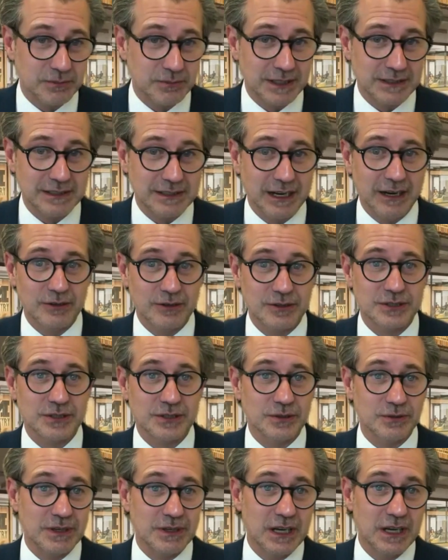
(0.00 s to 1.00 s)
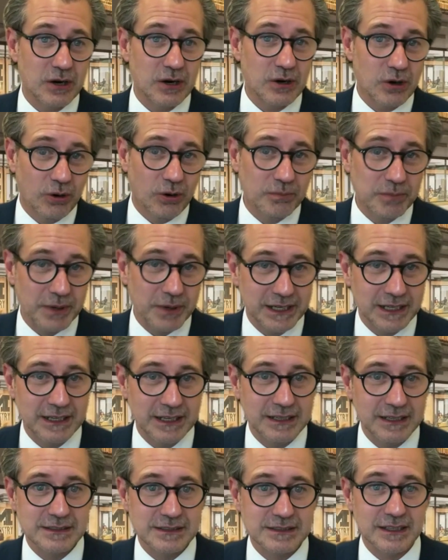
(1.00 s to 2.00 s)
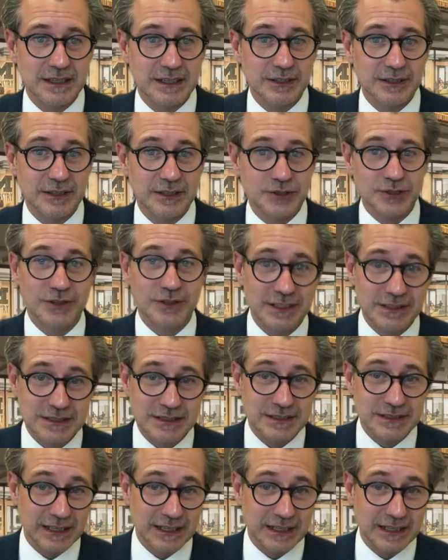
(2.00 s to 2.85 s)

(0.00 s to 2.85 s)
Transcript: but also companies, insurance.